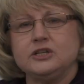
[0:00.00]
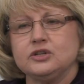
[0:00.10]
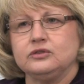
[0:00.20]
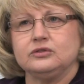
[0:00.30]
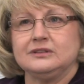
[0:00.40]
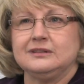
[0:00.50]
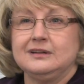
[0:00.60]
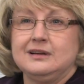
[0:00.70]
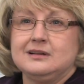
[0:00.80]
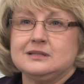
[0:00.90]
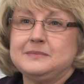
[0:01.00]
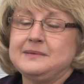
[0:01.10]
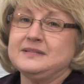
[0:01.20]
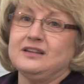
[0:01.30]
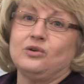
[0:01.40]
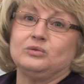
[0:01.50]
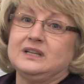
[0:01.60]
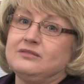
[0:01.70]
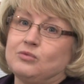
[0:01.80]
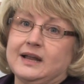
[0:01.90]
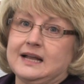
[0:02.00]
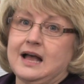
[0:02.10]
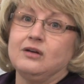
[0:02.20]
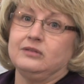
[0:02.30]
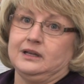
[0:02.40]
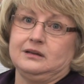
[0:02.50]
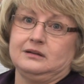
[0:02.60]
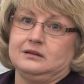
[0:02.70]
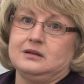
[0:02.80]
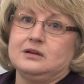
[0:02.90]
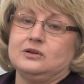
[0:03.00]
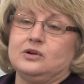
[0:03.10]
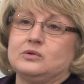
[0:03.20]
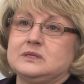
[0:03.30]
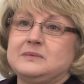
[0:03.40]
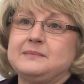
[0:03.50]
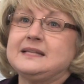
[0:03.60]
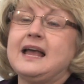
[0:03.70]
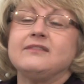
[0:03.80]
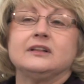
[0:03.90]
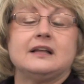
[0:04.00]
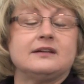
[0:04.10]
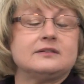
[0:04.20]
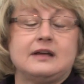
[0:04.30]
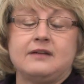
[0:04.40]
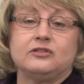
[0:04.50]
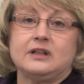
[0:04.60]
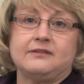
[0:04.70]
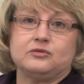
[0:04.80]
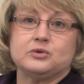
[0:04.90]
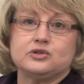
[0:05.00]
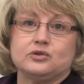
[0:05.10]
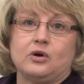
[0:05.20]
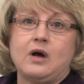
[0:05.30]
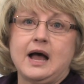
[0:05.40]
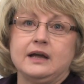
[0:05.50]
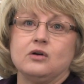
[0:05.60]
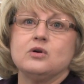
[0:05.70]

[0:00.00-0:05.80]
children, sometimes they don't leave Wayne County. You know, sometimes they haven't left ever left Worcester, Ohio.